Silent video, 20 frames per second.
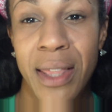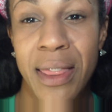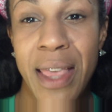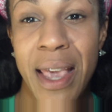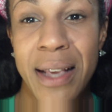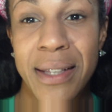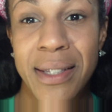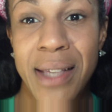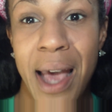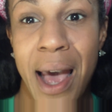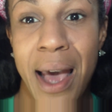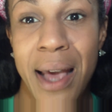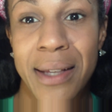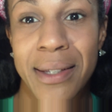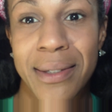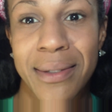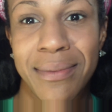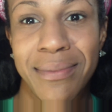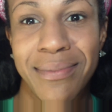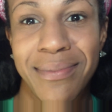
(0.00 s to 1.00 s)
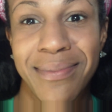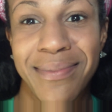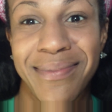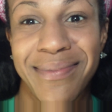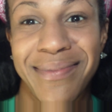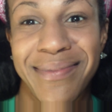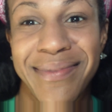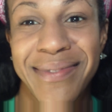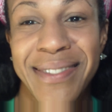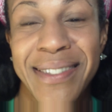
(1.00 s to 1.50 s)
Thanks, guys.
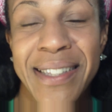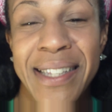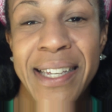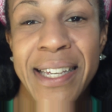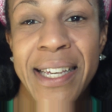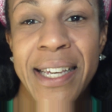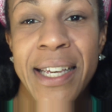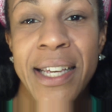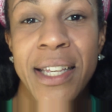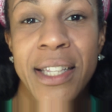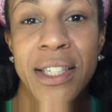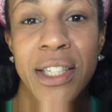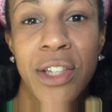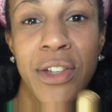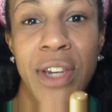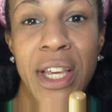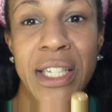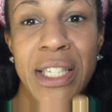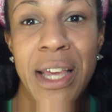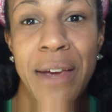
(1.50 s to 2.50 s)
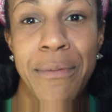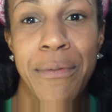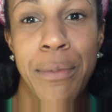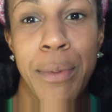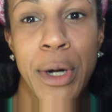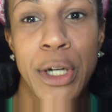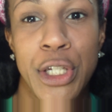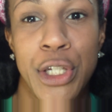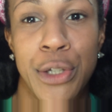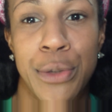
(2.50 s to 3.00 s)
See you next time for
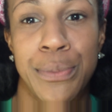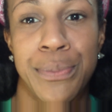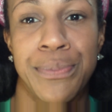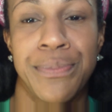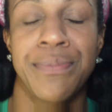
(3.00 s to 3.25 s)
part 2.